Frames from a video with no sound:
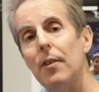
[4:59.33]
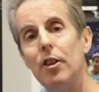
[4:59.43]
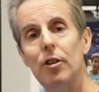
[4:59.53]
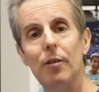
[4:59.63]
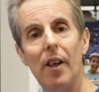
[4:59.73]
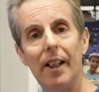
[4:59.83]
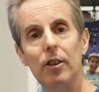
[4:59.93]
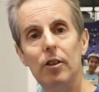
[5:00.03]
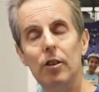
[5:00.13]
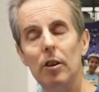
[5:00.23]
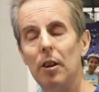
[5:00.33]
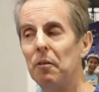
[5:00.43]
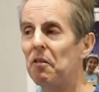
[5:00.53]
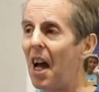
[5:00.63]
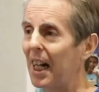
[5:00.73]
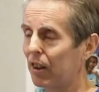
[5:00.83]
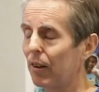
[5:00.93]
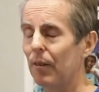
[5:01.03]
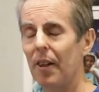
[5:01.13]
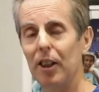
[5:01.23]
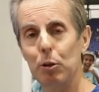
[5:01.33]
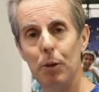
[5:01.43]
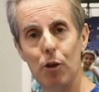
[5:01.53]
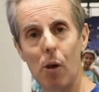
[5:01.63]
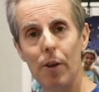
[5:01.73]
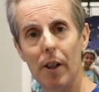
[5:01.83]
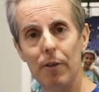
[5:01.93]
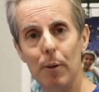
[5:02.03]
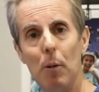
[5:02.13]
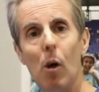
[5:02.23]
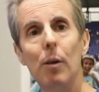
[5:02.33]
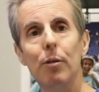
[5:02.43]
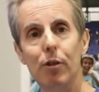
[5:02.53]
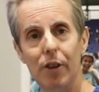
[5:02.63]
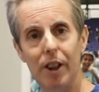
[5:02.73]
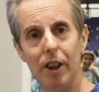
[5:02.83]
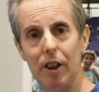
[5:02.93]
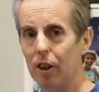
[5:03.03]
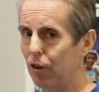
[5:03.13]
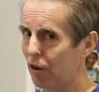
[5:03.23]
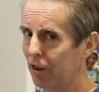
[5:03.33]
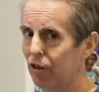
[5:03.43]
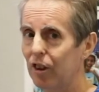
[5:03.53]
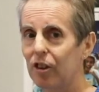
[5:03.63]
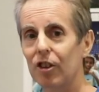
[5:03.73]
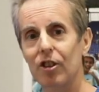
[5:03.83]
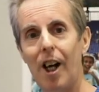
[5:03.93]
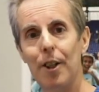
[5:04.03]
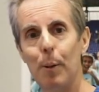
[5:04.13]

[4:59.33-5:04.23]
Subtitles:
of these events, in fact, the vast majority of them, are free. You just need to sign